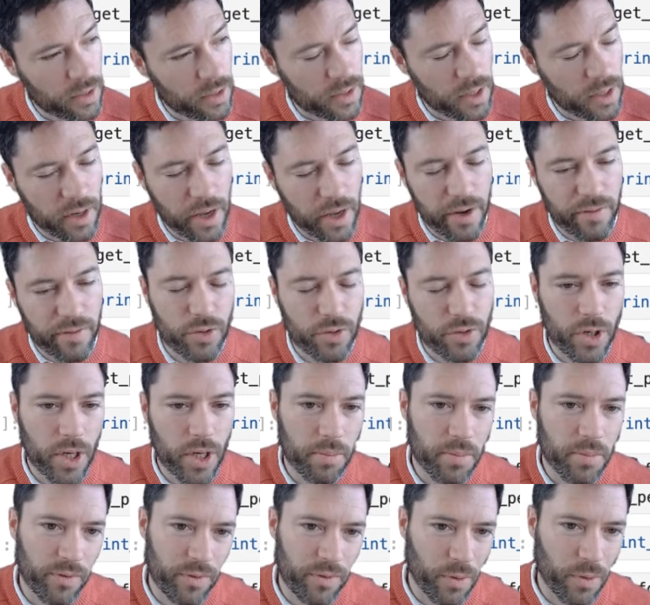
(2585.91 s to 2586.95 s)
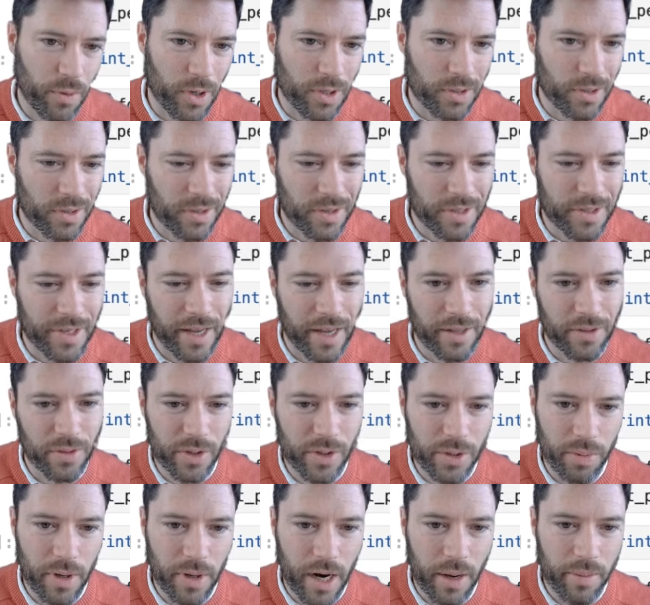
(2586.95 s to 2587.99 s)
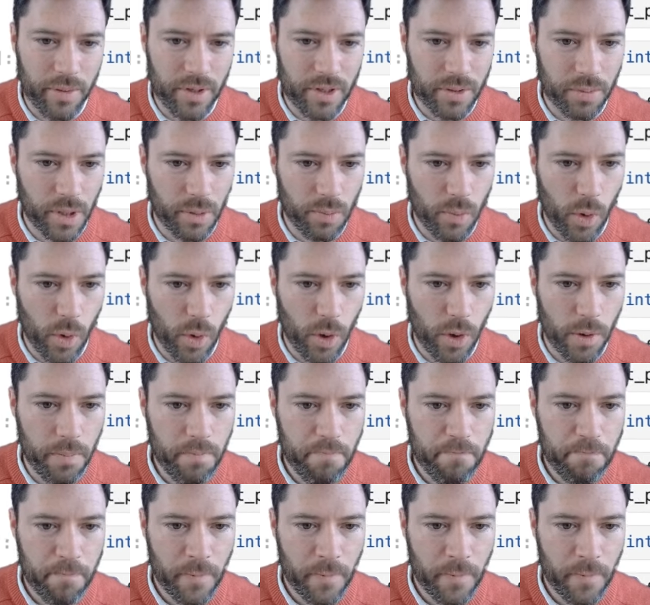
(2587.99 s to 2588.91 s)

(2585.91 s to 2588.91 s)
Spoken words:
It's a live stream if you want to understand those parameters a bit more.